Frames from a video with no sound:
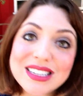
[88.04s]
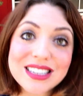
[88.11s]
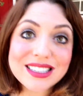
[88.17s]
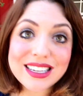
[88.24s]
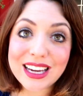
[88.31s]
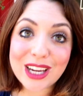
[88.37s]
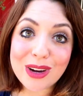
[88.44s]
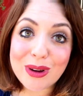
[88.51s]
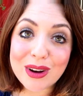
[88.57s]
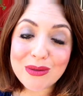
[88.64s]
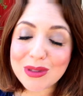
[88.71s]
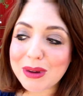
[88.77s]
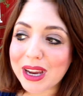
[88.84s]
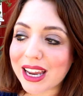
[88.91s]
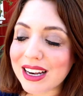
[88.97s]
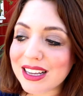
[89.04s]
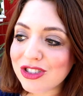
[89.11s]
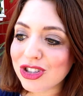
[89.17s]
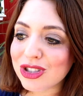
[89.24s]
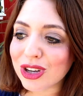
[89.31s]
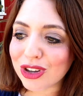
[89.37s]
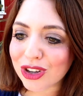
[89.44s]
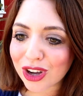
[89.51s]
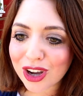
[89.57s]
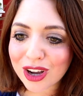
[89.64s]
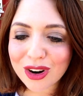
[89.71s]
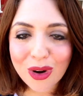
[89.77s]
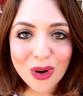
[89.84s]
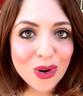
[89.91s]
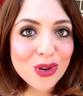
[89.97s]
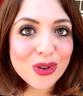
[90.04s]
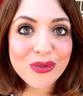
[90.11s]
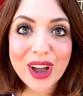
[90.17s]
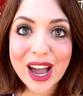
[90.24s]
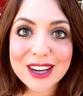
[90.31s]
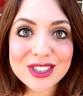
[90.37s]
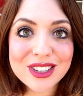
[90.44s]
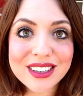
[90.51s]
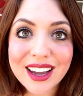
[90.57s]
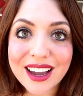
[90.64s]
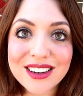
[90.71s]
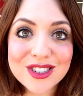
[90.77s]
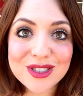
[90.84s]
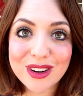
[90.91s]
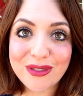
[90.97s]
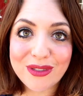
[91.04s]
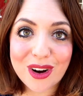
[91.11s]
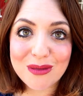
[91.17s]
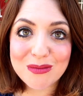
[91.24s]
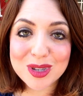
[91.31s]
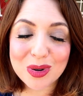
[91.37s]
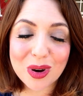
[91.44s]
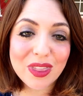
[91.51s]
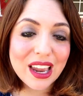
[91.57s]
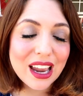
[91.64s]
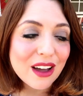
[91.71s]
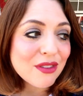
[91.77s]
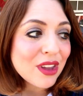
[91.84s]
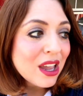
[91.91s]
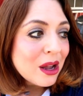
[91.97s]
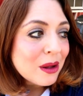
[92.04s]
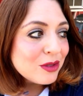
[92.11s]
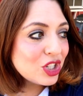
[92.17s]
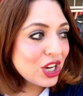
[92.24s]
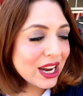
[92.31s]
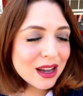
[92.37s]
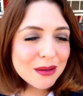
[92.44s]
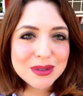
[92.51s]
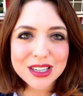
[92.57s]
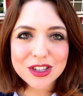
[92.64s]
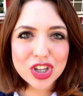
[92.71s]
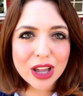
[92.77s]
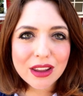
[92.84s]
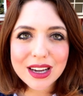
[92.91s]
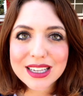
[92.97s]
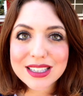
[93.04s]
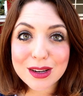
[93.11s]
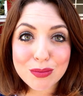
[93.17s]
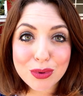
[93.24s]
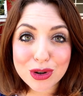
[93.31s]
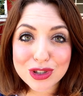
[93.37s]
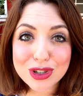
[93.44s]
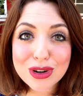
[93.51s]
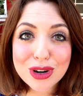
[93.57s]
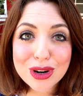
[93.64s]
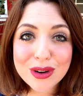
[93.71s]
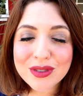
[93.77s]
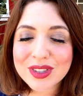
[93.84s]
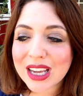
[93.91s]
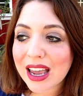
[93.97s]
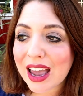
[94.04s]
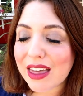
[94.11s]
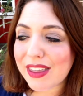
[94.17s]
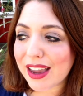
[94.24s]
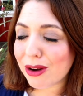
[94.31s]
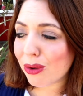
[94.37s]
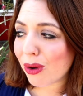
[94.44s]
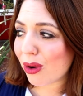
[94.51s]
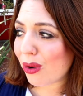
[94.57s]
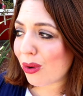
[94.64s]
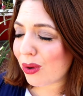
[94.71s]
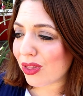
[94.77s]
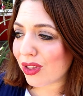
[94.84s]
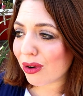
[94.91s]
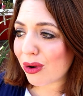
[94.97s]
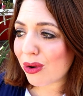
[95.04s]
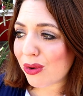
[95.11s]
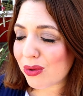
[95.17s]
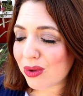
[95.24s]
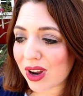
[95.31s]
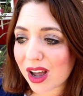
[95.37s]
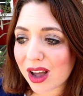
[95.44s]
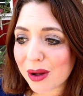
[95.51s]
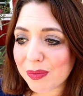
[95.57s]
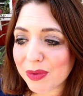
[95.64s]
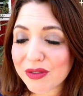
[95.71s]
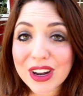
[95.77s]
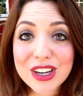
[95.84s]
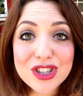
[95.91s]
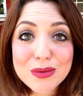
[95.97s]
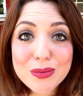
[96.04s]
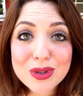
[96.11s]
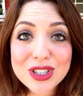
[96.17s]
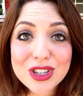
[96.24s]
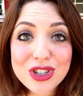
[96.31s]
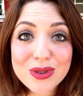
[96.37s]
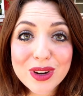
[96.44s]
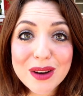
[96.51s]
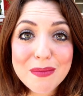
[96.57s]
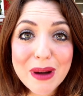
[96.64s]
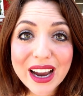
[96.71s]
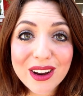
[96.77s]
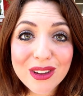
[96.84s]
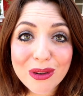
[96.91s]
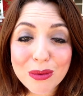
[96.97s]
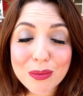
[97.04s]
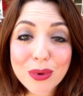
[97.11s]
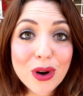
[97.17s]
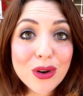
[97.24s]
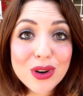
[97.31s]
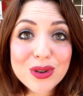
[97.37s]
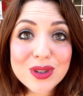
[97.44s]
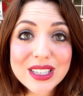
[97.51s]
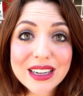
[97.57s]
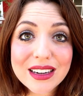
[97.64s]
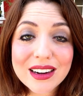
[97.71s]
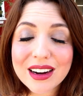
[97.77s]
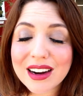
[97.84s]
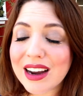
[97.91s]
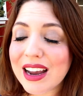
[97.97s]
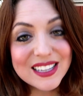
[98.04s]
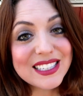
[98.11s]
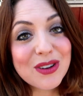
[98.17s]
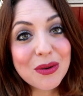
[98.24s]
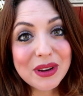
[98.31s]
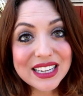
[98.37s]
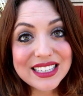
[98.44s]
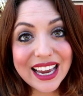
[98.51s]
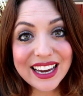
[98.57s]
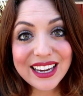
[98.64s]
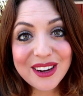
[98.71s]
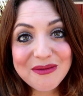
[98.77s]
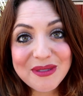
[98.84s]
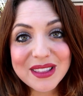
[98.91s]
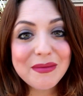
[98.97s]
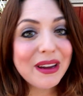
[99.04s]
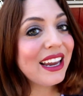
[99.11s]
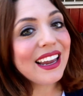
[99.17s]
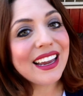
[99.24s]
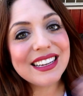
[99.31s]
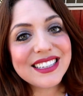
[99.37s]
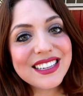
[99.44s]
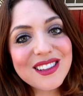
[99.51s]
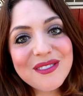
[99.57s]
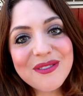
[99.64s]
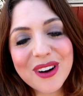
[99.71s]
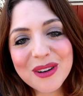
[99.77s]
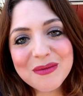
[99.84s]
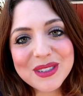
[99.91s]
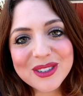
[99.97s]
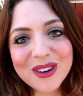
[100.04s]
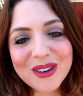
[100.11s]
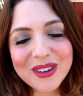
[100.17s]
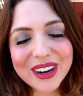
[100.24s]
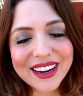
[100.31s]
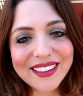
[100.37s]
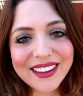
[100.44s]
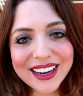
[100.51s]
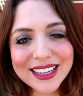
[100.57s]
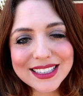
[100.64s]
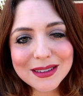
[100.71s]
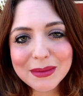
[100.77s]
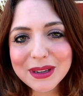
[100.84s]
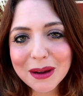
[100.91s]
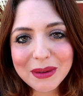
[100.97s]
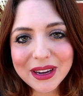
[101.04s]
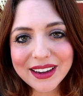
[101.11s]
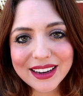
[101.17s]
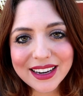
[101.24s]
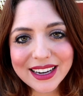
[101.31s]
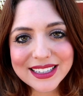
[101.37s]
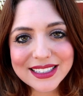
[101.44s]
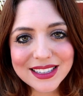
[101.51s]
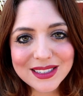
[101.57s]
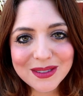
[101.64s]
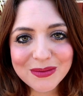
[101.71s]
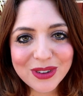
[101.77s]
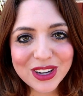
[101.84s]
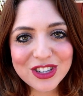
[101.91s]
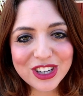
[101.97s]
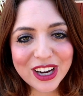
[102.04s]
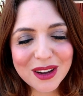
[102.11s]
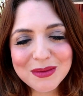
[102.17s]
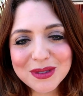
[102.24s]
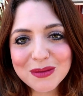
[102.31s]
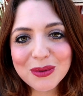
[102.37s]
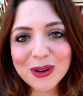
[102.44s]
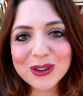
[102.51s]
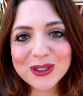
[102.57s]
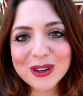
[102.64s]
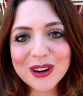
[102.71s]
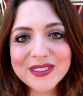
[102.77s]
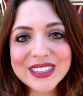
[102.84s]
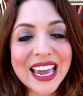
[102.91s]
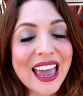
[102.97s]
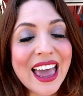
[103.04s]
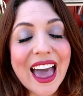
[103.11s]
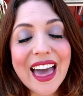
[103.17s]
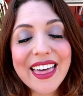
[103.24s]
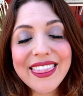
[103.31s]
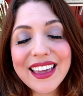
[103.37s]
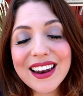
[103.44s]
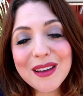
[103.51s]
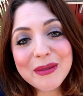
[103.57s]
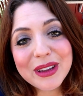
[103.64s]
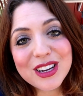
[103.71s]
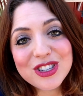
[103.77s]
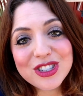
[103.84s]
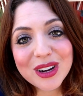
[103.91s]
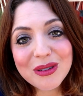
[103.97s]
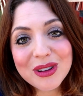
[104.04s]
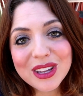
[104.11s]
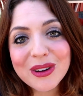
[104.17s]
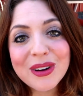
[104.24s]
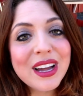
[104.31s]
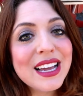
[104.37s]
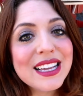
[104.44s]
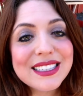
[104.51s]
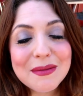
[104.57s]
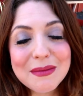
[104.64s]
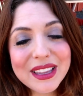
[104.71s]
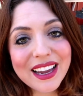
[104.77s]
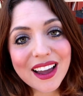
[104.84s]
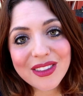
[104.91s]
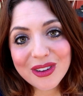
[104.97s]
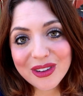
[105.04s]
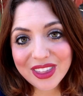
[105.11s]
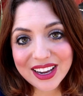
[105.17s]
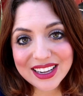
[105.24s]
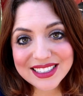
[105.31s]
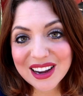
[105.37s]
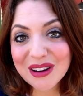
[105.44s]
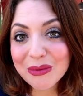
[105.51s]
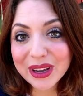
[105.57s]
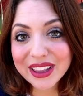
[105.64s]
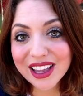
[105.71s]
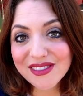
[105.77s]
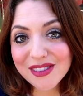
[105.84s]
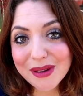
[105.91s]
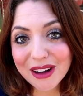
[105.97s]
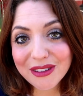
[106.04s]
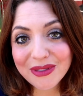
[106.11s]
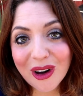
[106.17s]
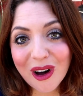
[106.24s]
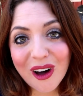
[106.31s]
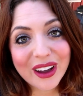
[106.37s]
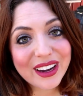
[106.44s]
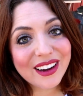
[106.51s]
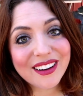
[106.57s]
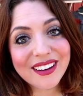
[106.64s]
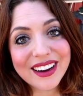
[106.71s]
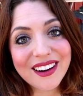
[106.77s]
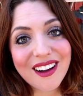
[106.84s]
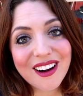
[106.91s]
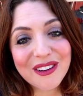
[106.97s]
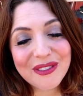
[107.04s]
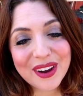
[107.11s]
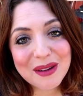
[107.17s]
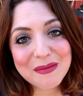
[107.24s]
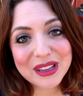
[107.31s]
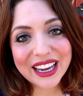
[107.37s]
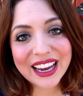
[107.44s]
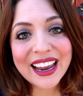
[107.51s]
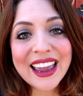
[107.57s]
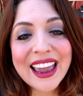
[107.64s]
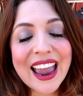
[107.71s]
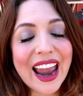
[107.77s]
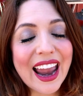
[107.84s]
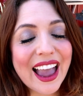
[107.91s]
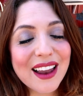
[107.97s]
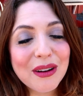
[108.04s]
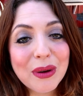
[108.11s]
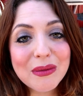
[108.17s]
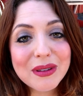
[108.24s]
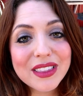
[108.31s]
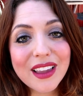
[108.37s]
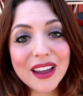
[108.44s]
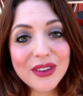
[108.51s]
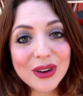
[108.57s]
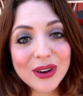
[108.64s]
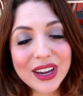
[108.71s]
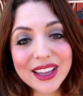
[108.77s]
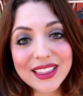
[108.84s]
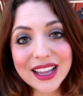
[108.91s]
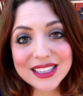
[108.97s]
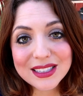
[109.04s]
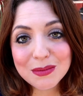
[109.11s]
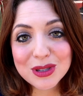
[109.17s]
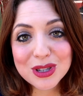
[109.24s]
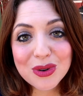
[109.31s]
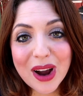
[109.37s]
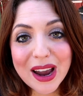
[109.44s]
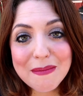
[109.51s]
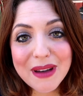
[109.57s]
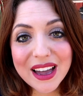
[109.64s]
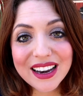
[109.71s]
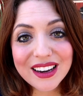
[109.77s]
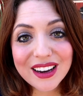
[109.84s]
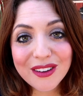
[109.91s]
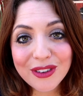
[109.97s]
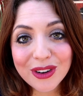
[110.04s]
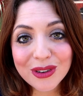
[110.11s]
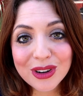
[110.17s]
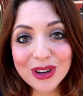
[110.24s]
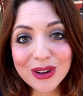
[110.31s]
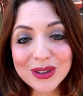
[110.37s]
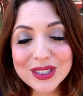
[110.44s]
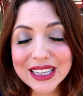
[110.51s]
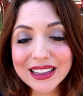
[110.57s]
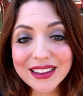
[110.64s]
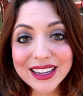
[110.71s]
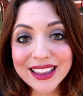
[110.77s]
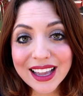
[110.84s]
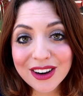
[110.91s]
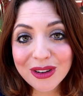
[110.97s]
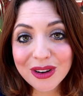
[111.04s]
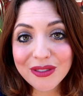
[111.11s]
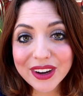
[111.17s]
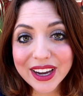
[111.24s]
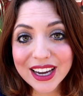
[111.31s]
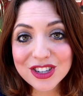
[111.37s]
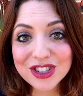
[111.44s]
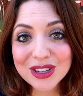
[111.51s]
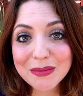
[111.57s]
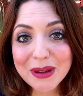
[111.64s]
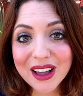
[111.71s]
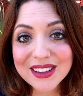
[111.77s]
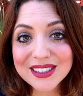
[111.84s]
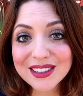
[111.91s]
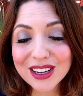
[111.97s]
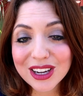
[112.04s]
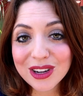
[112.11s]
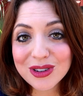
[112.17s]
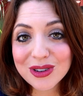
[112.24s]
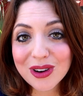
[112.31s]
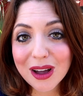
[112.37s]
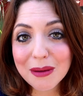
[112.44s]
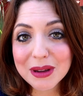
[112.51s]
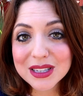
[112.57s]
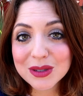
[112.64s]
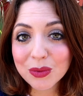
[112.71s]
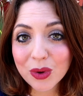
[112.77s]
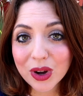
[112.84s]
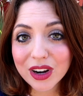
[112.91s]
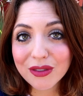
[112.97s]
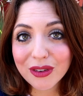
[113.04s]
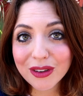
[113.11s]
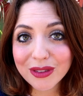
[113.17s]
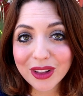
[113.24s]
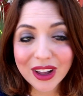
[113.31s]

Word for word: just take you in with me. It is just a good old-fashioned country farm store. They have jams and jellies and preserves. They grow their own um, vegetables that you can buy your own produce here. So I'm gonna take you with me into the farm store. We're gonna look at some yummy goodies and some fun jams and preserves. And then I'm gonna share with you some of the other things that we love about fall here in our family. And we would love you to hit that subscribe button if you're new, to click that notification bell so that you do not miss one of our